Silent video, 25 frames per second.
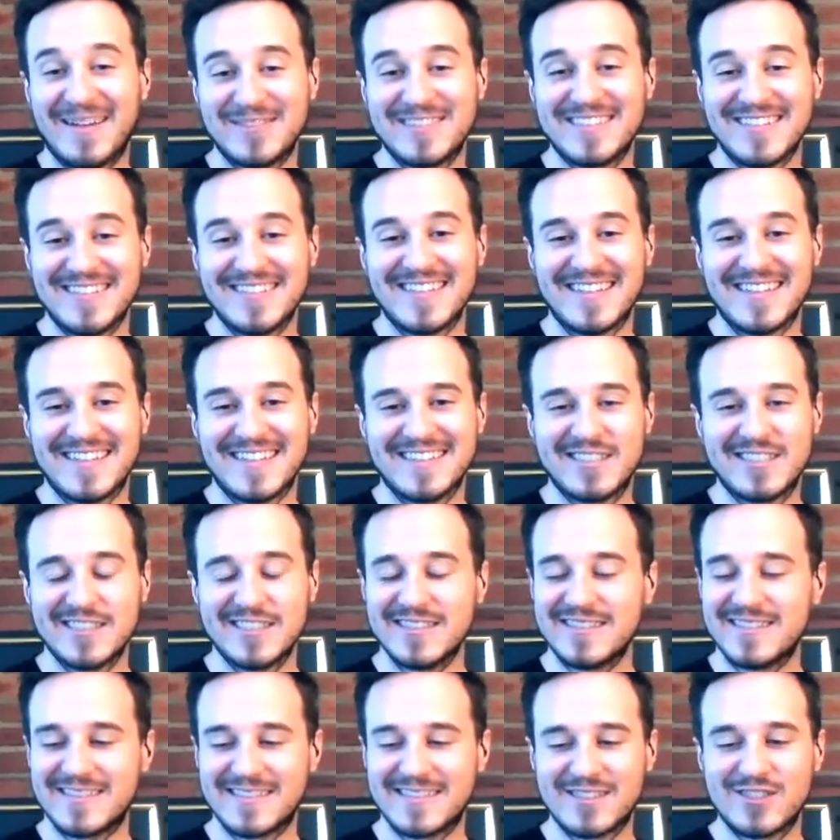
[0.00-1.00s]
absolutely.
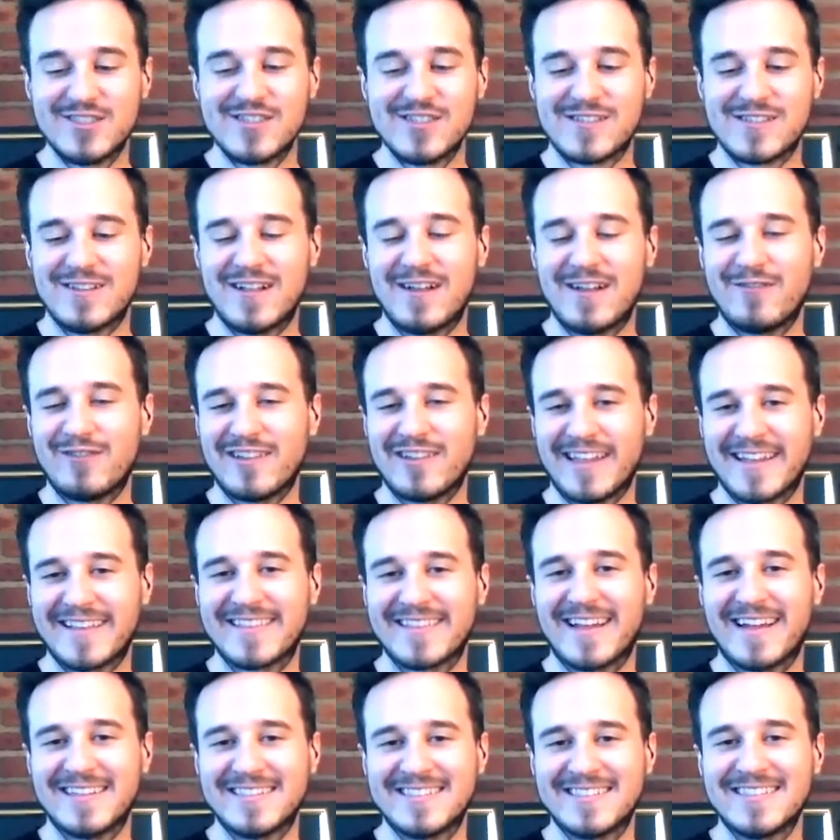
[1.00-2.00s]
She's clever like
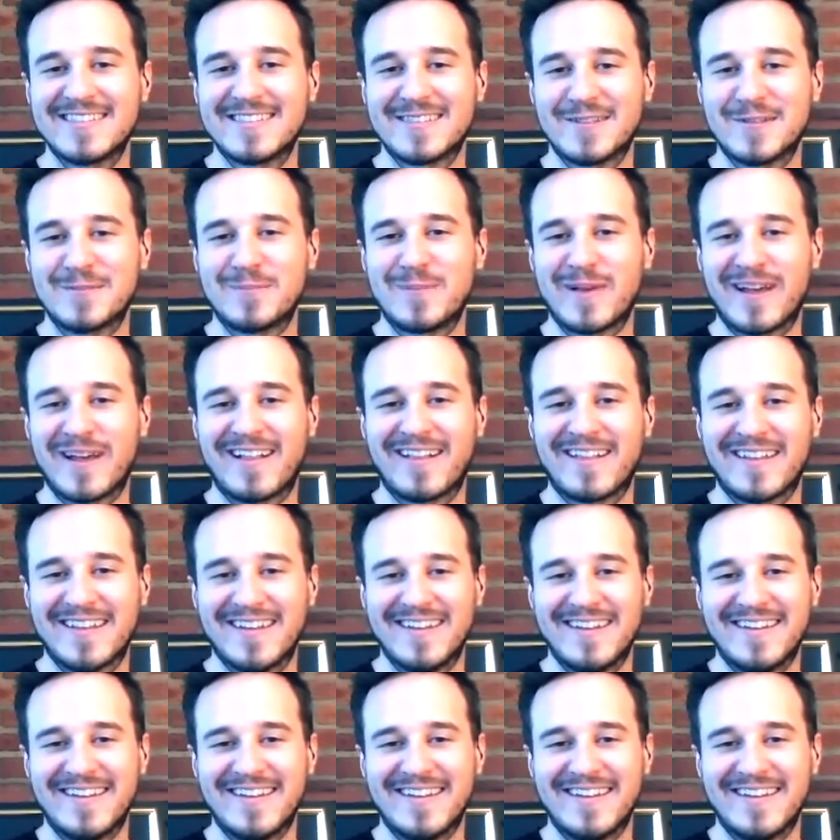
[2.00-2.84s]
that. She has a good palate.